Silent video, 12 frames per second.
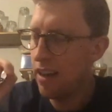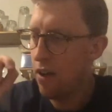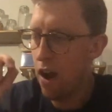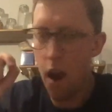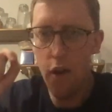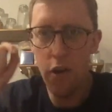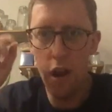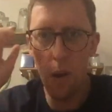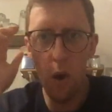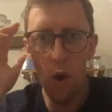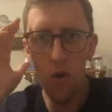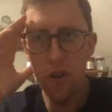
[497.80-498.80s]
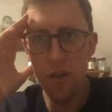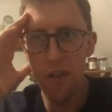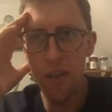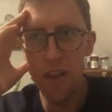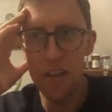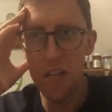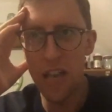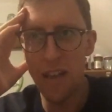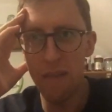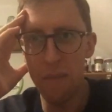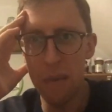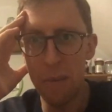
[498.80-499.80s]
I only know 137
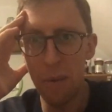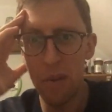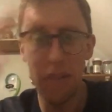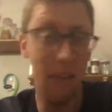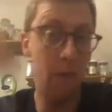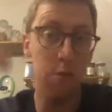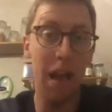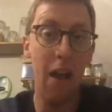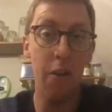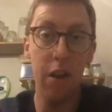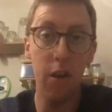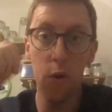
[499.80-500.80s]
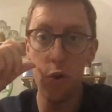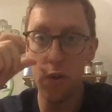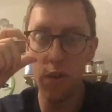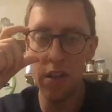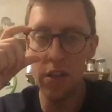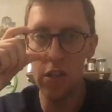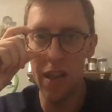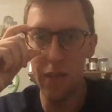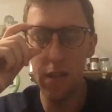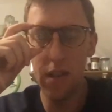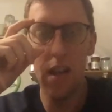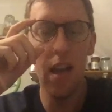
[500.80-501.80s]
people. I only know 137.
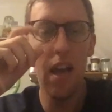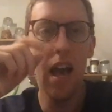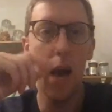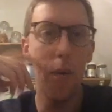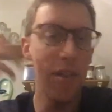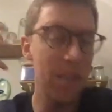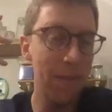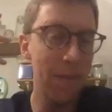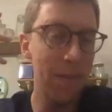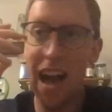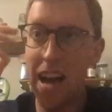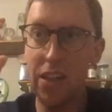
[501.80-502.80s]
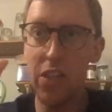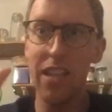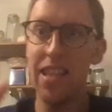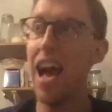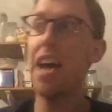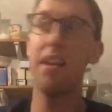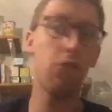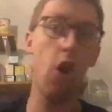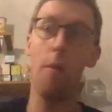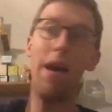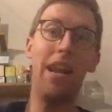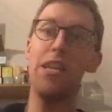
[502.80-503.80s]
I went to my dad and said, Dad, I've got
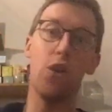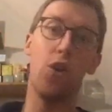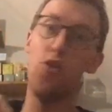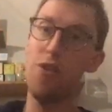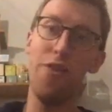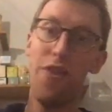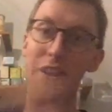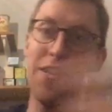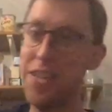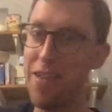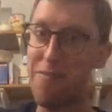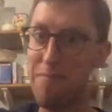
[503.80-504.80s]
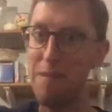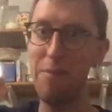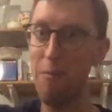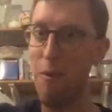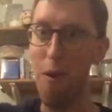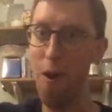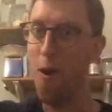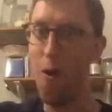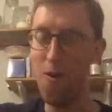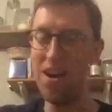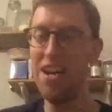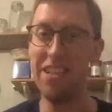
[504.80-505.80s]
my list, 137 people.
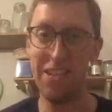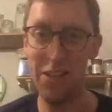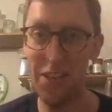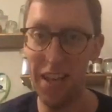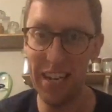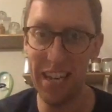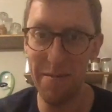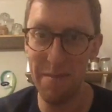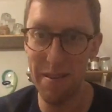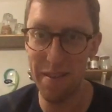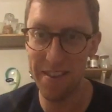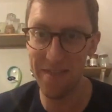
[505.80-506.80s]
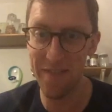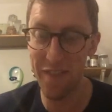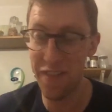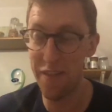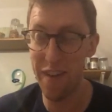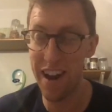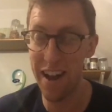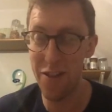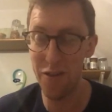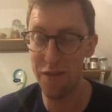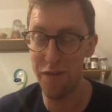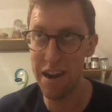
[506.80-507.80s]
Woo! This is going to give me the
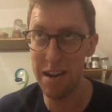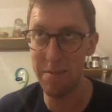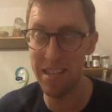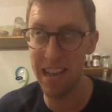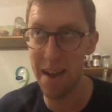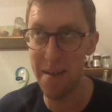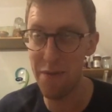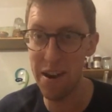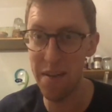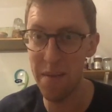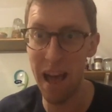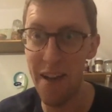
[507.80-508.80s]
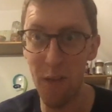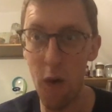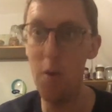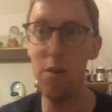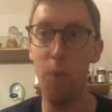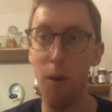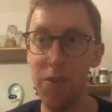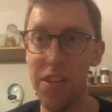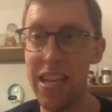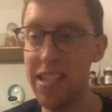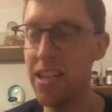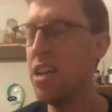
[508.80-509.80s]
financial freedom and time freedom that I've always wanted.